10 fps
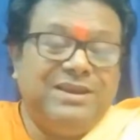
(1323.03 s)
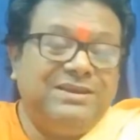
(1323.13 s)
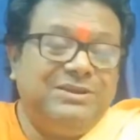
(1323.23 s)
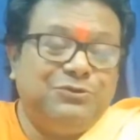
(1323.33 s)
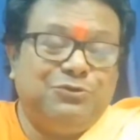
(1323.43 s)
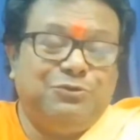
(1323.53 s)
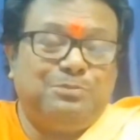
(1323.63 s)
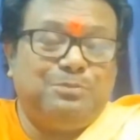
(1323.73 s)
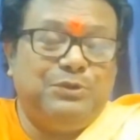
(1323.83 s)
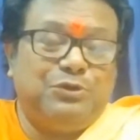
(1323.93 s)
you
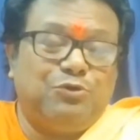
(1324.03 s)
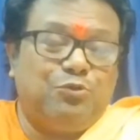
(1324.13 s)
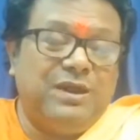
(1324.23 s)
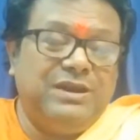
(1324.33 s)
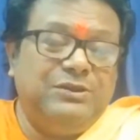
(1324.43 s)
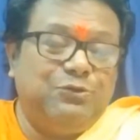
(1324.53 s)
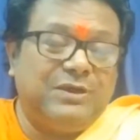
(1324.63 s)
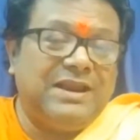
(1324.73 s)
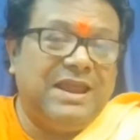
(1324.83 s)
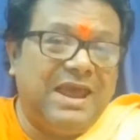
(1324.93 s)

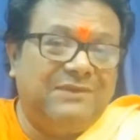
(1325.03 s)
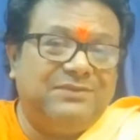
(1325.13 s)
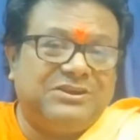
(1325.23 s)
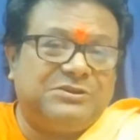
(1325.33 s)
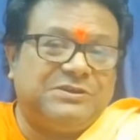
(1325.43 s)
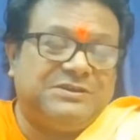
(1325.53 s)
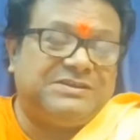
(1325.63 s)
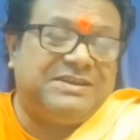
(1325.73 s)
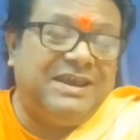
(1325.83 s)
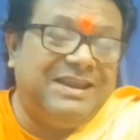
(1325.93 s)
can have this
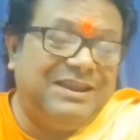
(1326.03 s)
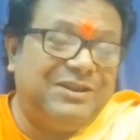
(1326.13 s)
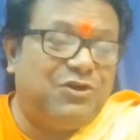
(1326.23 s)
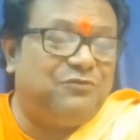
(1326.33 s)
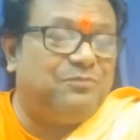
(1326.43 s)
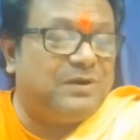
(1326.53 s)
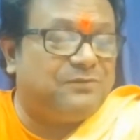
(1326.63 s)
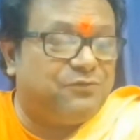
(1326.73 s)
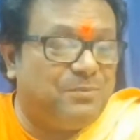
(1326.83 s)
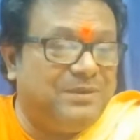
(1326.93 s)
skill of
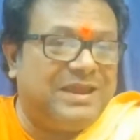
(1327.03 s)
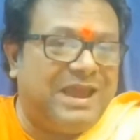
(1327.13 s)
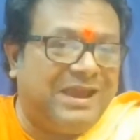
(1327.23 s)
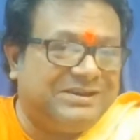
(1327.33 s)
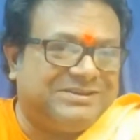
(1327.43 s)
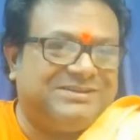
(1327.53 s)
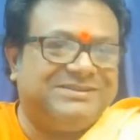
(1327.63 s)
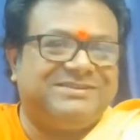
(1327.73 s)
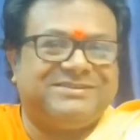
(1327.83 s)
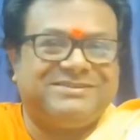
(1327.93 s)
performing
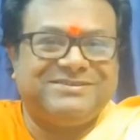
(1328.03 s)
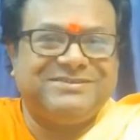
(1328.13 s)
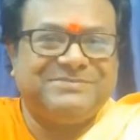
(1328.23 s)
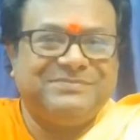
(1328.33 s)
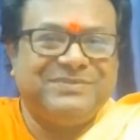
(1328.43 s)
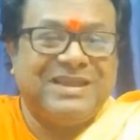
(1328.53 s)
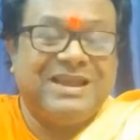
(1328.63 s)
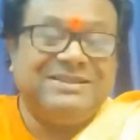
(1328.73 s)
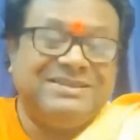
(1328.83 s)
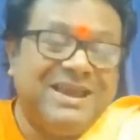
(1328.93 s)
actions,
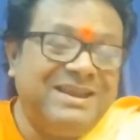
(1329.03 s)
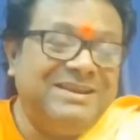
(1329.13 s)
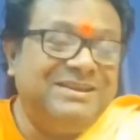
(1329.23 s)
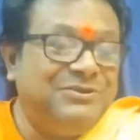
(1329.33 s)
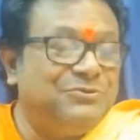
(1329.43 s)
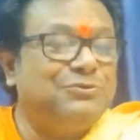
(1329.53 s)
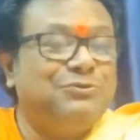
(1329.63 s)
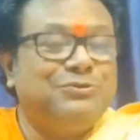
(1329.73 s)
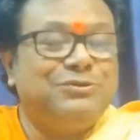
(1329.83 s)
then you